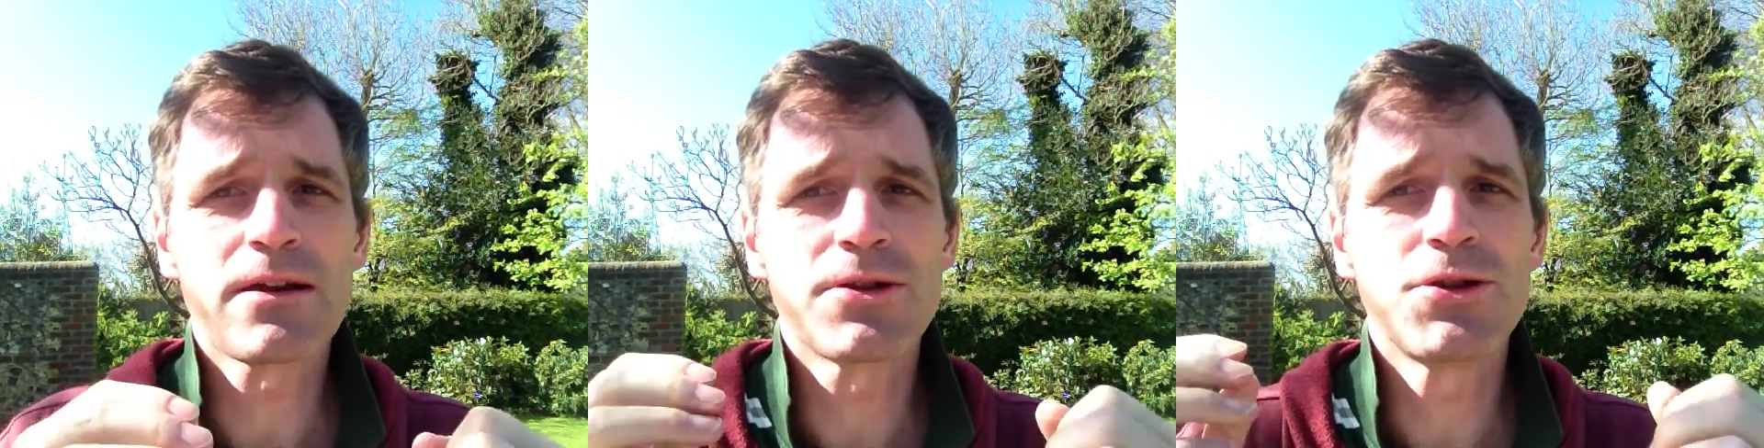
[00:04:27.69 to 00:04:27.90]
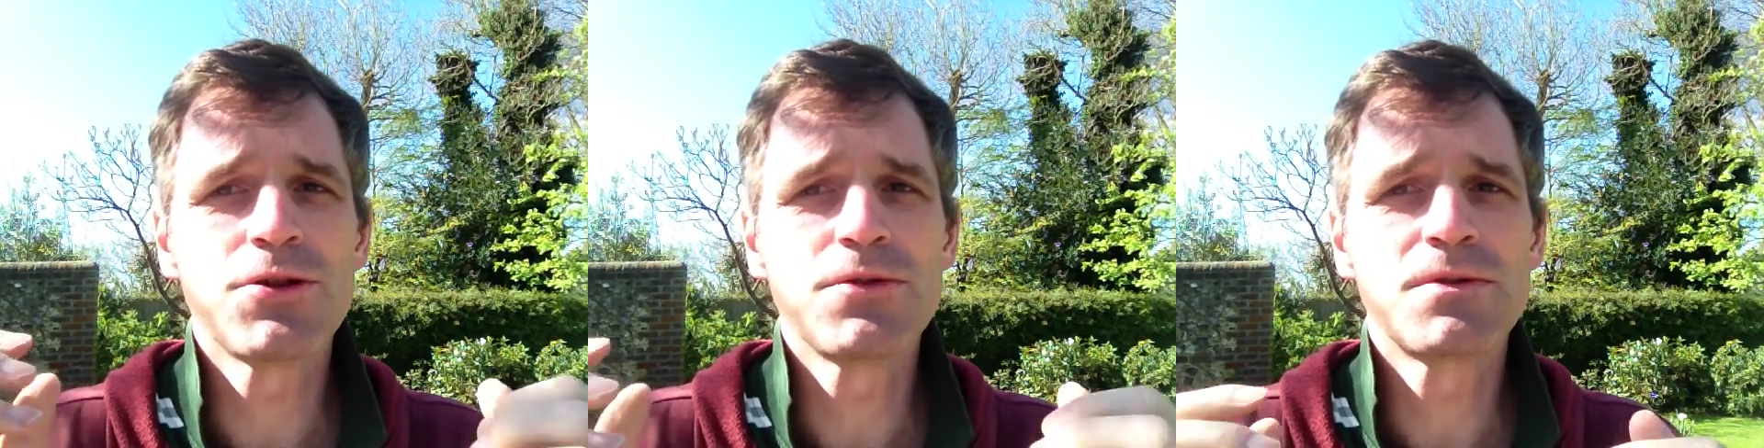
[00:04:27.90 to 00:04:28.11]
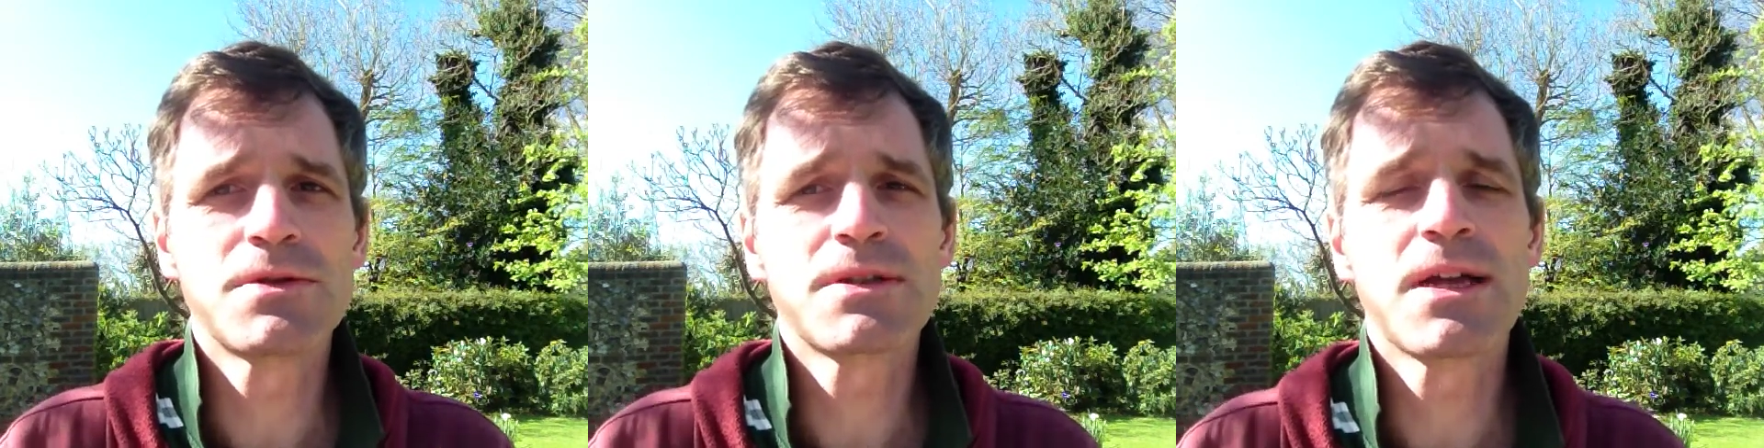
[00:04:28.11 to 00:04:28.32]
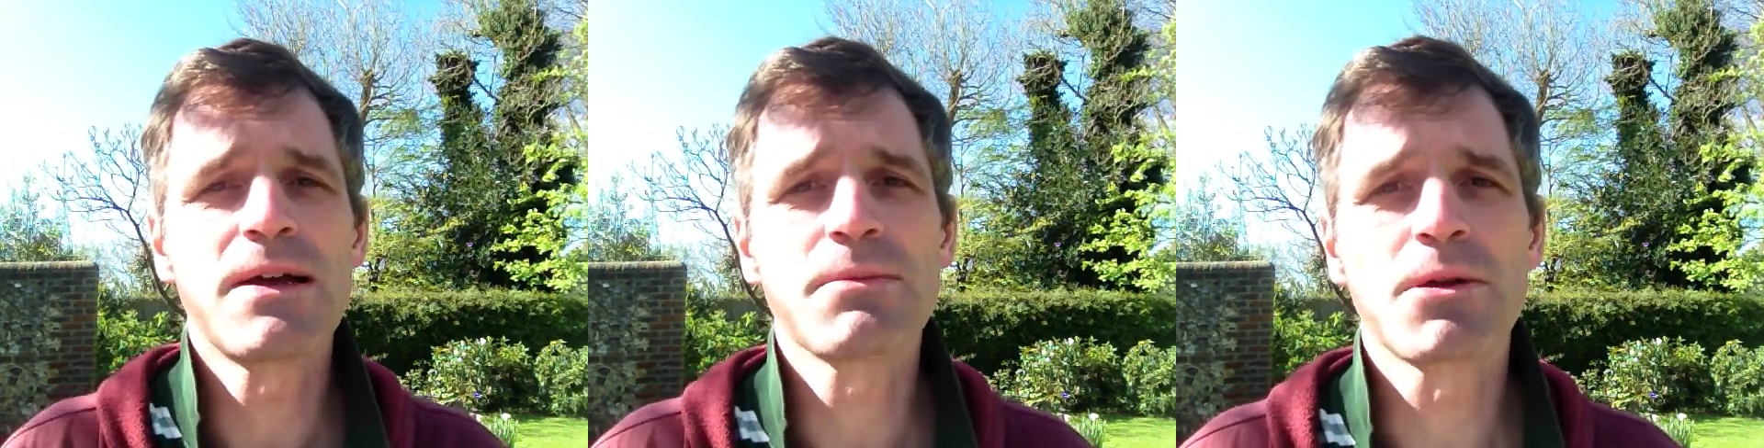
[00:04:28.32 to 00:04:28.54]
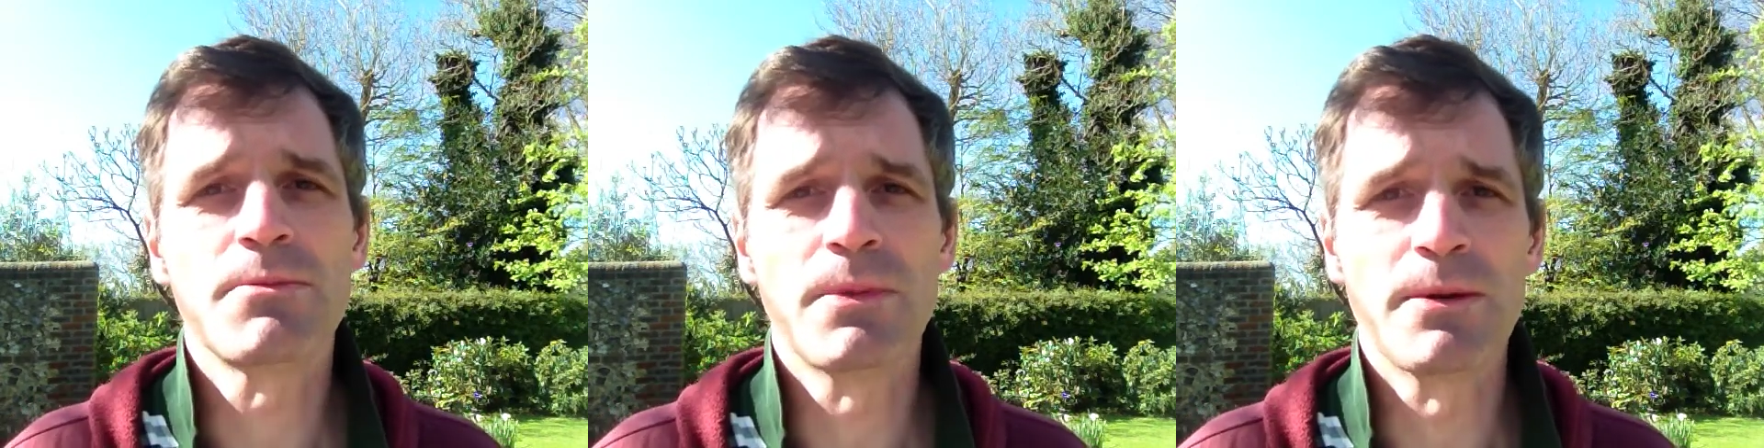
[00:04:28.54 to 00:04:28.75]
a huge
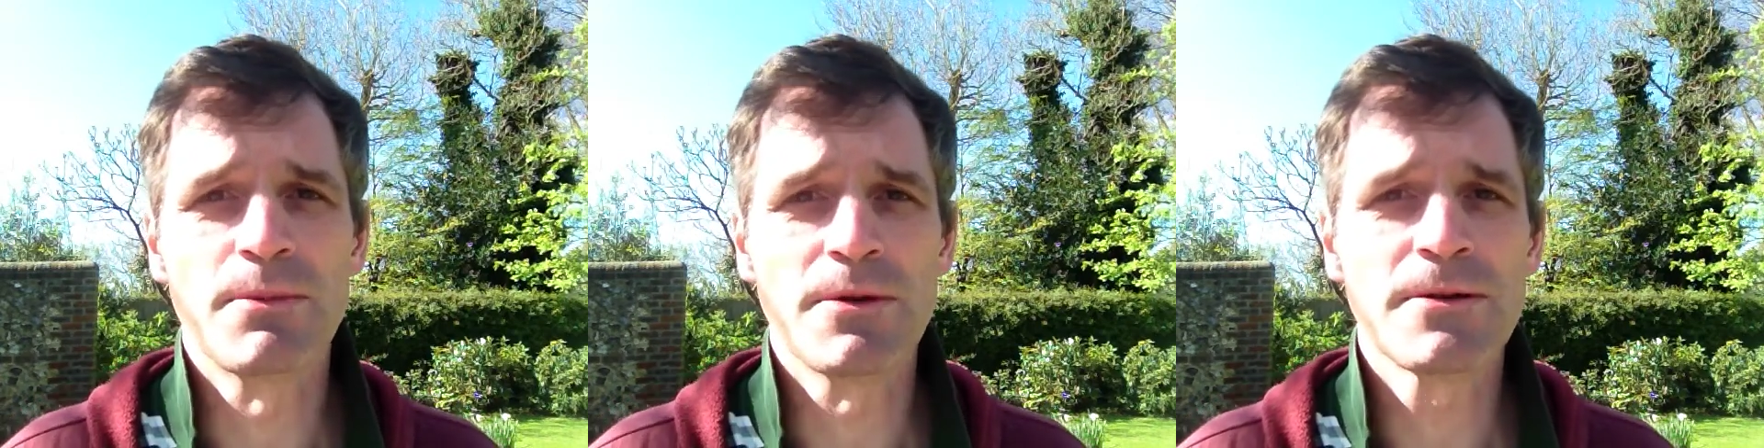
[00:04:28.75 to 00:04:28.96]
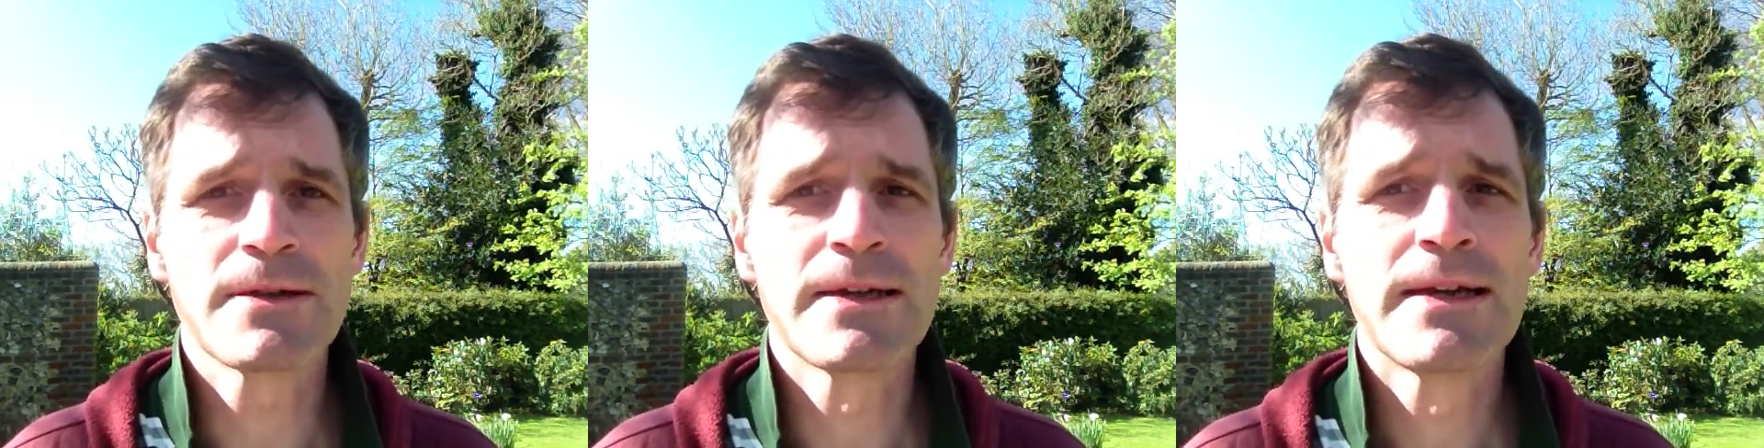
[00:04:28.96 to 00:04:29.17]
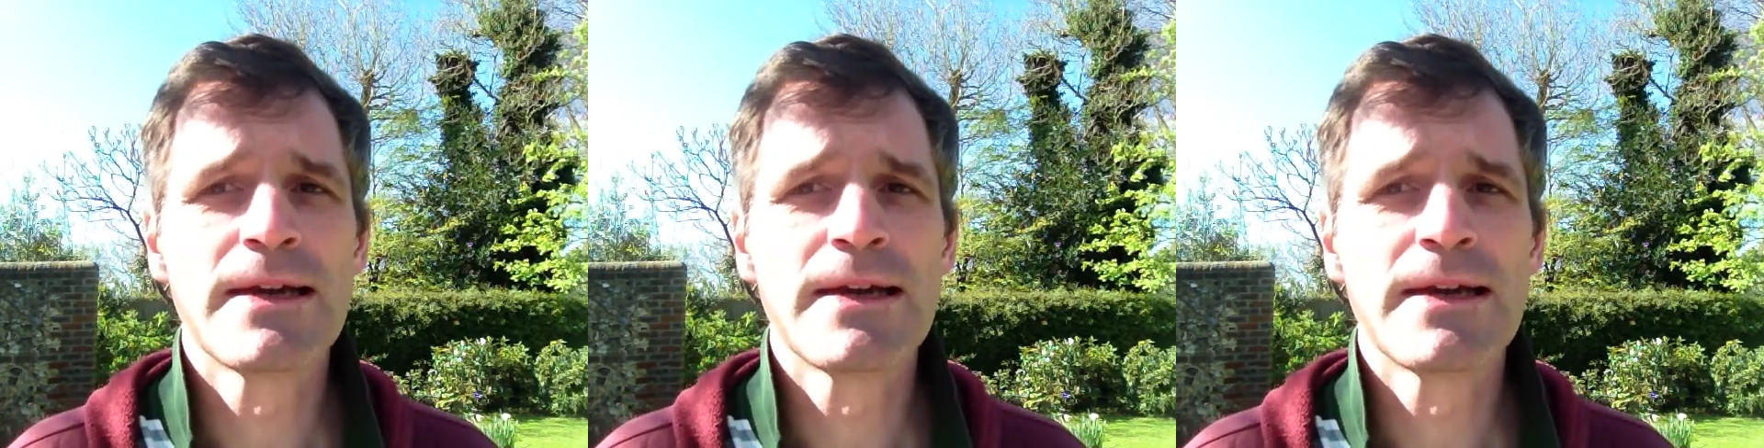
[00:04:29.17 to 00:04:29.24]
time commitment,